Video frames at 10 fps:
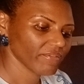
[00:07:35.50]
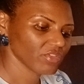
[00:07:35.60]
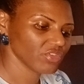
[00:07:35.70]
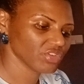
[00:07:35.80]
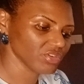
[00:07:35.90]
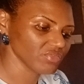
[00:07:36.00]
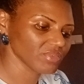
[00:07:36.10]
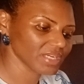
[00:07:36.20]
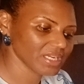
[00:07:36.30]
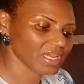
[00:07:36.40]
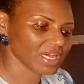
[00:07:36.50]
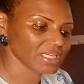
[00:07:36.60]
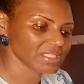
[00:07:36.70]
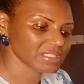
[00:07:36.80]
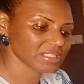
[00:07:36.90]
you don't
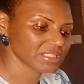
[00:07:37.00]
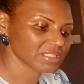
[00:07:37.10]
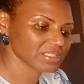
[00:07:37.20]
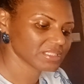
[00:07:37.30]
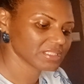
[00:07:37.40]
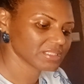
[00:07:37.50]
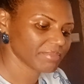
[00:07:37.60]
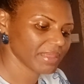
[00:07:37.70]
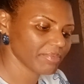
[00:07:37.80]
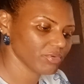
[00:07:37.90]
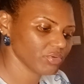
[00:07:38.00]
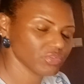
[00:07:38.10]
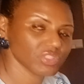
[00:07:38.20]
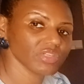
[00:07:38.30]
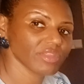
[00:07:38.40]
realize people who
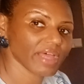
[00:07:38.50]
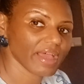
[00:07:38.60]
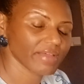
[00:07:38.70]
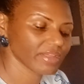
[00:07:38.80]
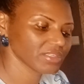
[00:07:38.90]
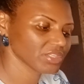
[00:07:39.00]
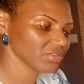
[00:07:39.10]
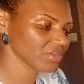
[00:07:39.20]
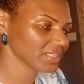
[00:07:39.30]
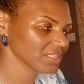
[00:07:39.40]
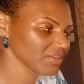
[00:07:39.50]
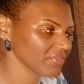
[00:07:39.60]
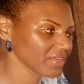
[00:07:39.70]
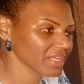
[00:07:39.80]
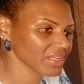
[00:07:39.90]
do that, they don't, I don't
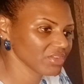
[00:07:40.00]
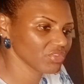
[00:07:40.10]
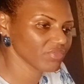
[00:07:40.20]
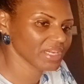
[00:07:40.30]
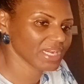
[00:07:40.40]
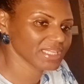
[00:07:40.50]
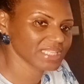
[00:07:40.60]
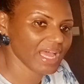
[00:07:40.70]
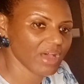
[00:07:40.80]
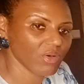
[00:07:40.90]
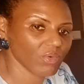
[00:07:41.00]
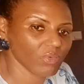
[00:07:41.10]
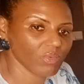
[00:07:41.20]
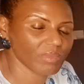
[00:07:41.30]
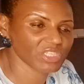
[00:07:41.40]
think it, you realize how
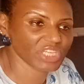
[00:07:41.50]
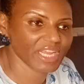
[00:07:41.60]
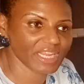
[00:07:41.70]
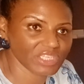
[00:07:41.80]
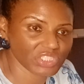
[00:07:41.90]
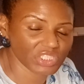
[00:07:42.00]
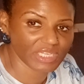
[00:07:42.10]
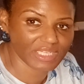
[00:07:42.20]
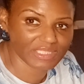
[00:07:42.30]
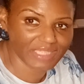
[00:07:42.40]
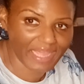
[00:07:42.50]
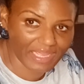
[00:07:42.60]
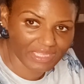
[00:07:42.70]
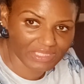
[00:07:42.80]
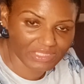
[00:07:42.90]
much energy it
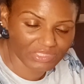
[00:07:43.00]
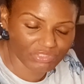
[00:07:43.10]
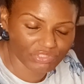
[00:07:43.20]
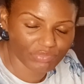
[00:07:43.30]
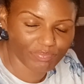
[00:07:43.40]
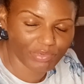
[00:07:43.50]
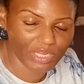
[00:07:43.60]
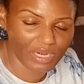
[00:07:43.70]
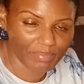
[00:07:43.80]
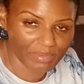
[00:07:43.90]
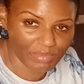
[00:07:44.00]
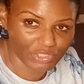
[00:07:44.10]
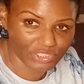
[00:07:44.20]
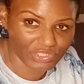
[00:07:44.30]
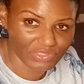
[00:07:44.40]
takes to bottle up
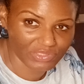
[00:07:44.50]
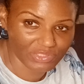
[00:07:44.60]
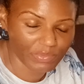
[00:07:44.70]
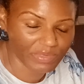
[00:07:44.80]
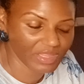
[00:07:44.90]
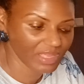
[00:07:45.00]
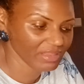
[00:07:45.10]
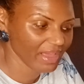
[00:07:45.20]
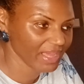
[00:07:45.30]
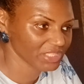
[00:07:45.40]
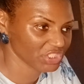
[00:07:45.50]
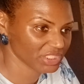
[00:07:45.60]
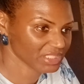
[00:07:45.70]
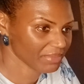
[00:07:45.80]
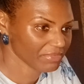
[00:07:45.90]
emotions. You would think that it's
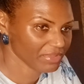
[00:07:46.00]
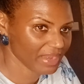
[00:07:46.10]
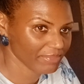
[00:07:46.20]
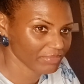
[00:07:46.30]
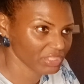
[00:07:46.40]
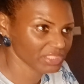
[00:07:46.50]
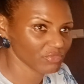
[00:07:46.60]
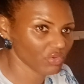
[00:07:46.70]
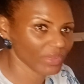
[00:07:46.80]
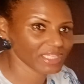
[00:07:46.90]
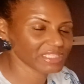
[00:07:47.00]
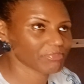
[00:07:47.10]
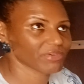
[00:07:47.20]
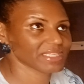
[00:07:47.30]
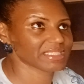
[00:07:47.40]
just something that because I'm not
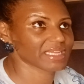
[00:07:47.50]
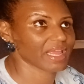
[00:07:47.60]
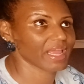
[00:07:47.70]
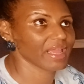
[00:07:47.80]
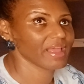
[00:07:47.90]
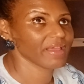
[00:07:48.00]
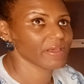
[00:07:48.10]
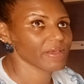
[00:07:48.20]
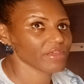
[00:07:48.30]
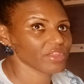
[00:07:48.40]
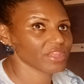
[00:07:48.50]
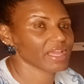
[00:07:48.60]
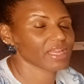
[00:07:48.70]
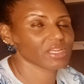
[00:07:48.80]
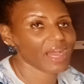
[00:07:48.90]
expressing it,
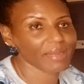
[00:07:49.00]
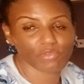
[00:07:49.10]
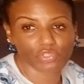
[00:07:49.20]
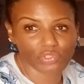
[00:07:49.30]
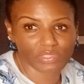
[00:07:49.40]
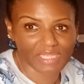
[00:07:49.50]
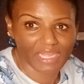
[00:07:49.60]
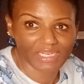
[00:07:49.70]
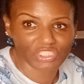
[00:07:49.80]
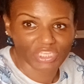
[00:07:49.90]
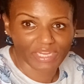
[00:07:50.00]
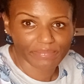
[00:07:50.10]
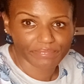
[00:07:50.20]
then I'm not using energy.